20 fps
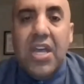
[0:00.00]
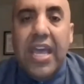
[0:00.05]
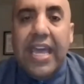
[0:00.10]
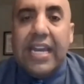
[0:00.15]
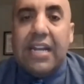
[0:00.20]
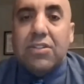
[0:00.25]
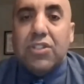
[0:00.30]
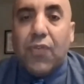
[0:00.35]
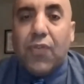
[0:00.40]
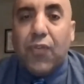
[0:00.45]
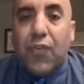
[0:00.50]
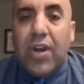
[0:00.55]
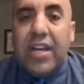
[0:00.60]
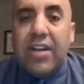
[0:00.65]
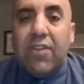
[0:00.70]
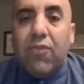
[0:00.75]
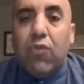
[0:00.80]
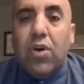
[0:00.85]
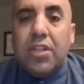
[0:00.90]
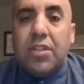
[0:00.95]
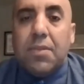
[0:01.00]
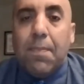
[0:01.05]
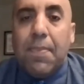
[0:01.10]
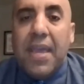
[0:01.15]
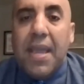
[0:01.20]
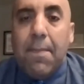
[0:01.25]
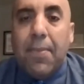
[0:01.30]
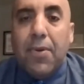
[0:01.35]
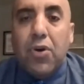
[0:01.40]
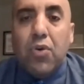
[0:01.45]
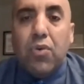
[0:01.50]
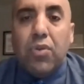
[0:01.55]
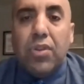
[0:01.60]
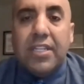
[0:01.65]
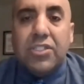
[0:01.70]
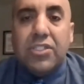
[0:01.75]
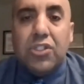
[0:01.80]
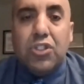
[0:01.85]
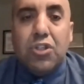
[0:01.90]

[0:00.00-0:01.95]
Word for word: and I was afraid of what people who listened